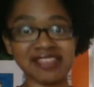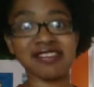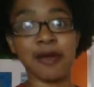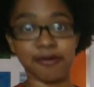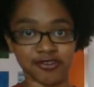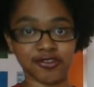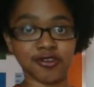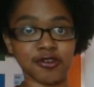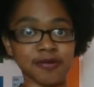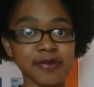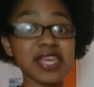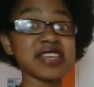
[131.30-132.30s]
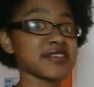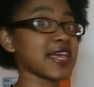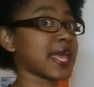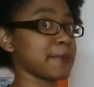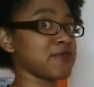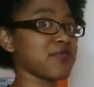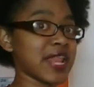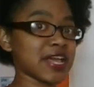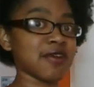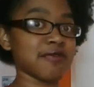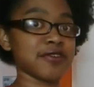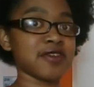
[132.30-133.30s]
times 2. So it can be really
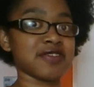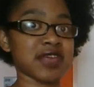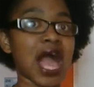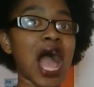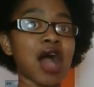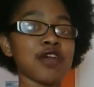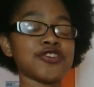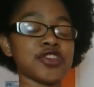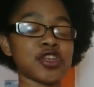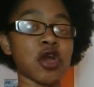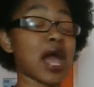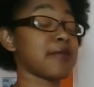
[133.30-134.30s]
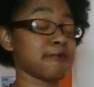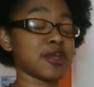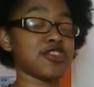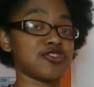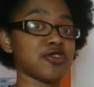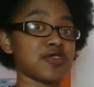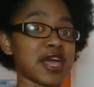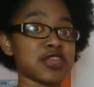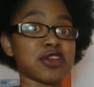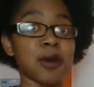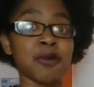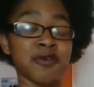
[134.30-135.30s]
confusing. How do you know? And when you do that, you
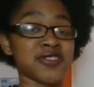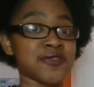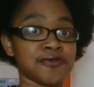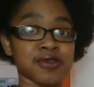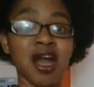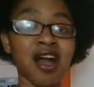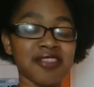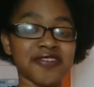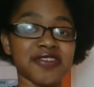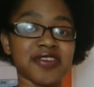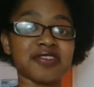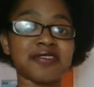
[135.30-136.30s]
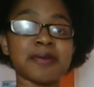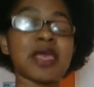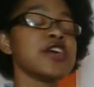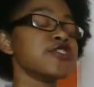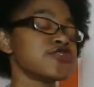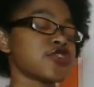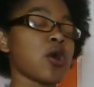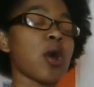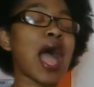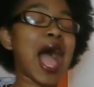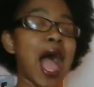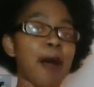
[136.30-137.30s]
come up with different answers.
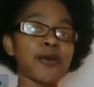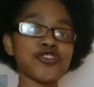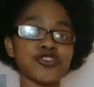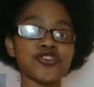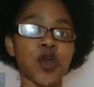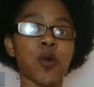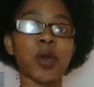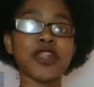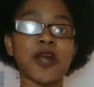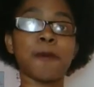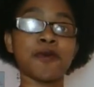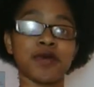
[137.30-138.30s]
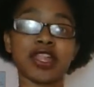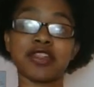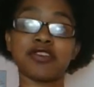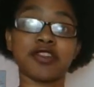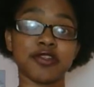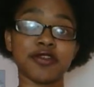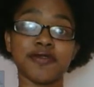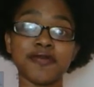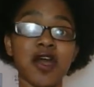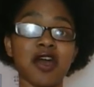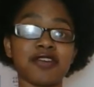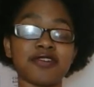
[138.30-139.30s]
So how would you know which operation to choose
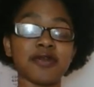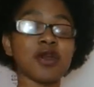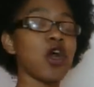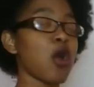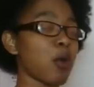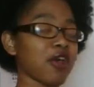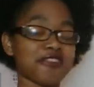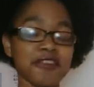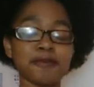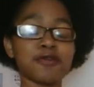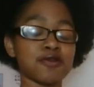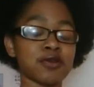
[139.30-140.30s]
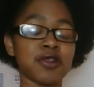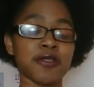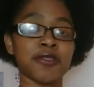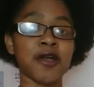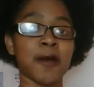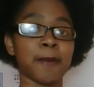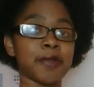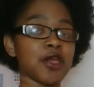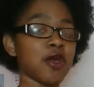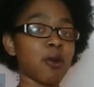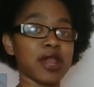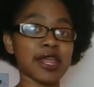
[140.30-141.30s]
first? Well, simple rule of thumb.
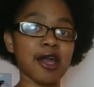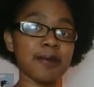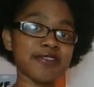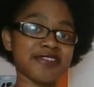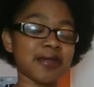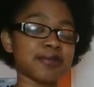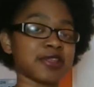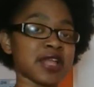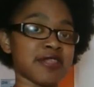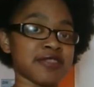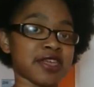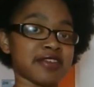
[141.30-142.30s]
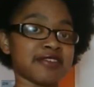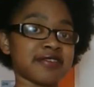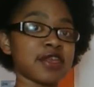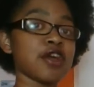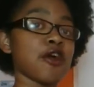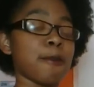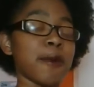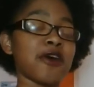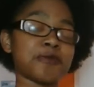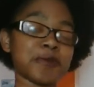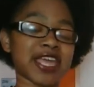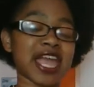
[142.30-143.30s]
When you come to something like this,
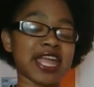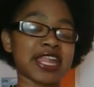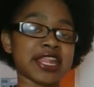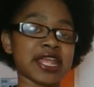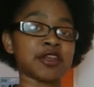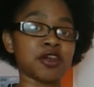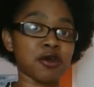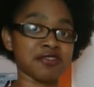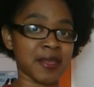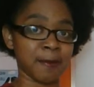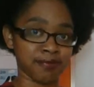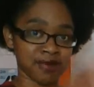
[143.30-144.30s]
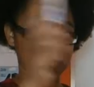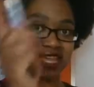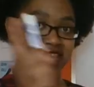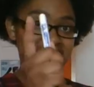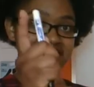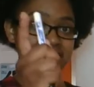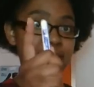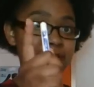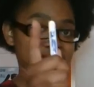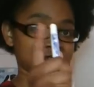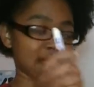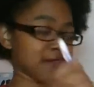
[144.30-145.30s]
multiplication goes in brackets
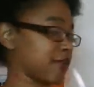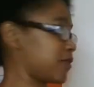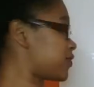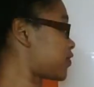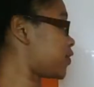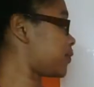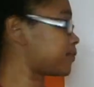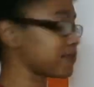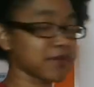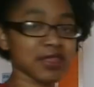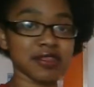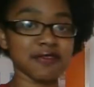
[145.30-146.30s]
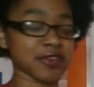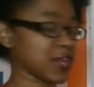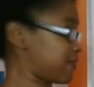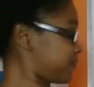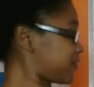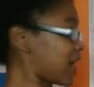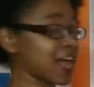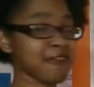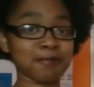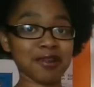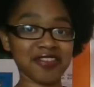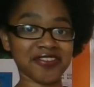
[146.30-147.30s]
together. So you get 5
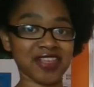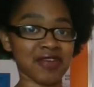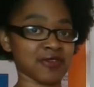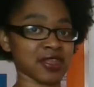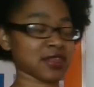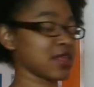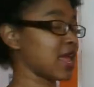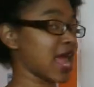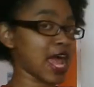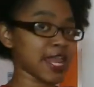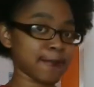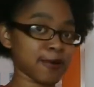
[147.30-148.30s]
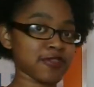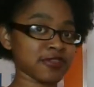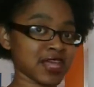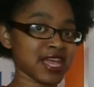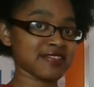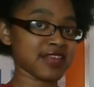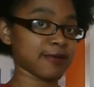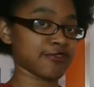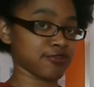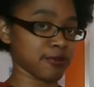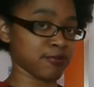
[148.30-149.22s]
plus 7 and you put the 9 times 2 in